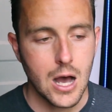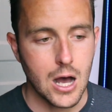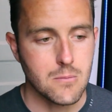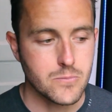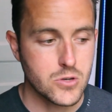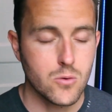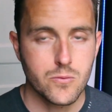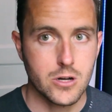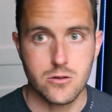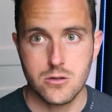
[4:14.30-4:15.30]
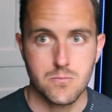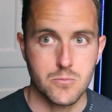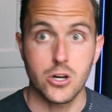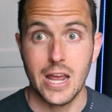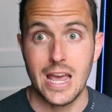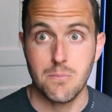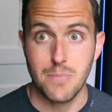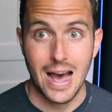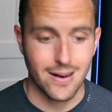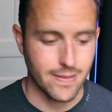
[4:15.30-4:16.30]
Um, so there's good and
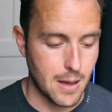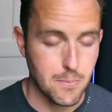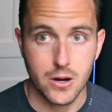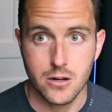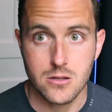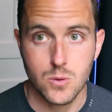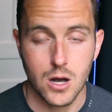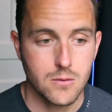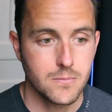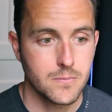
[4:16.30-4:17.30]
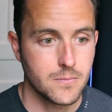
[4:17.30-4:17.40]
bad in that bucket as well